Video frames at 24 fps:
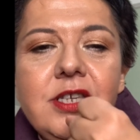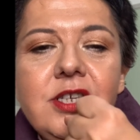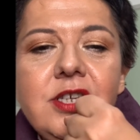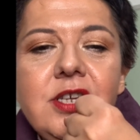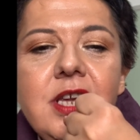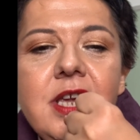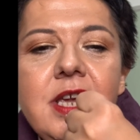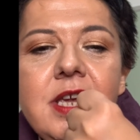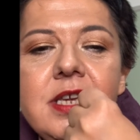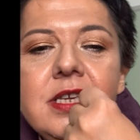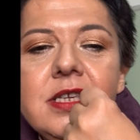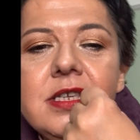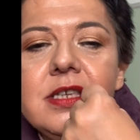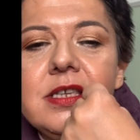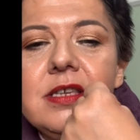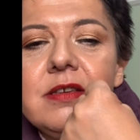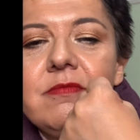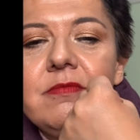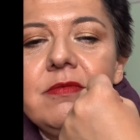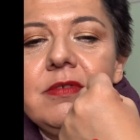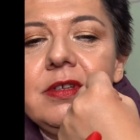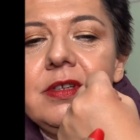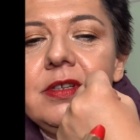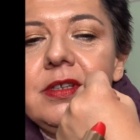year's
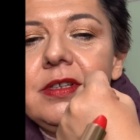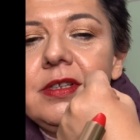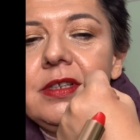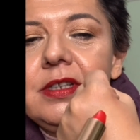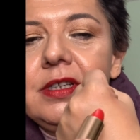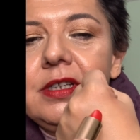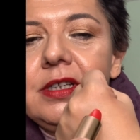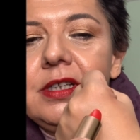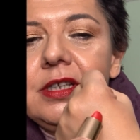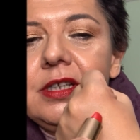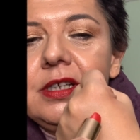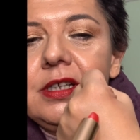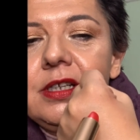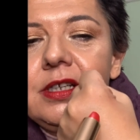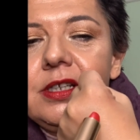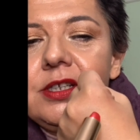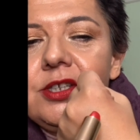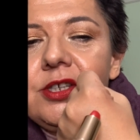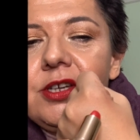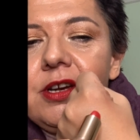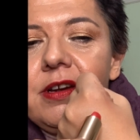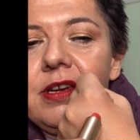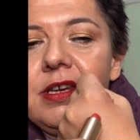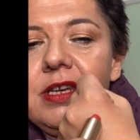
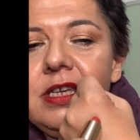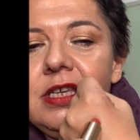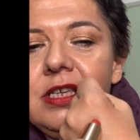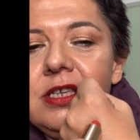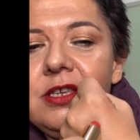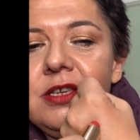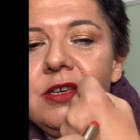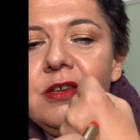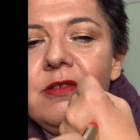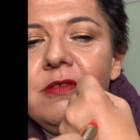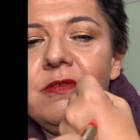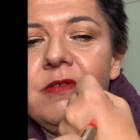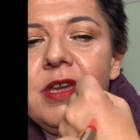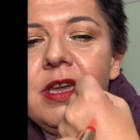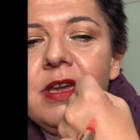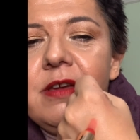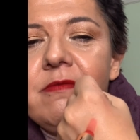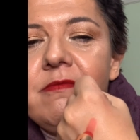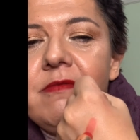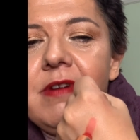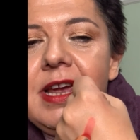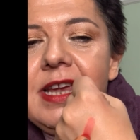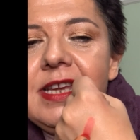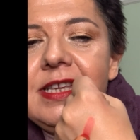Chinese New Year
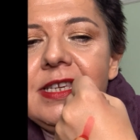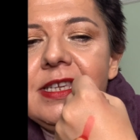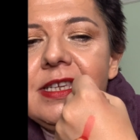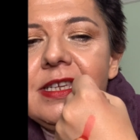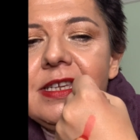red.